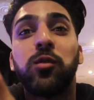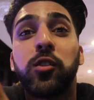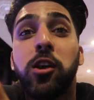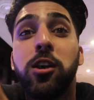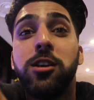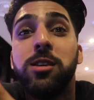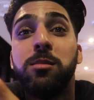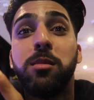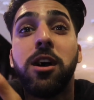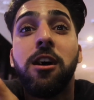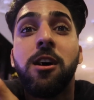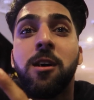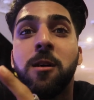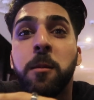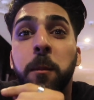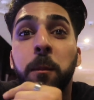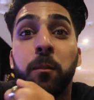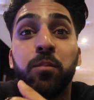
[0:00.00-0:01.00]
Sorry, but
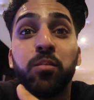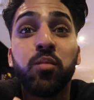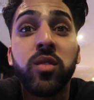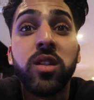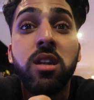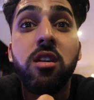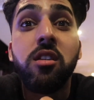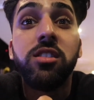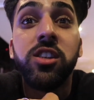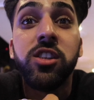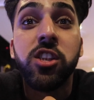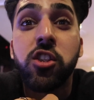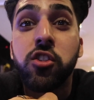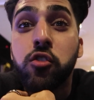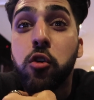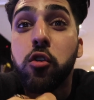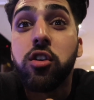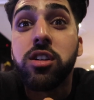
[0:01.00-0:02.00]

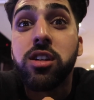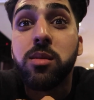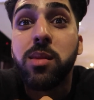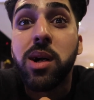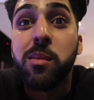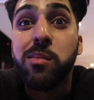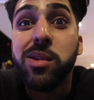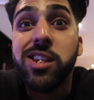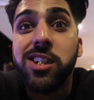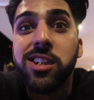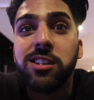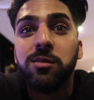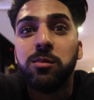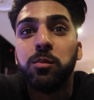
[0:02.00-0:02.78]
you're talking about me.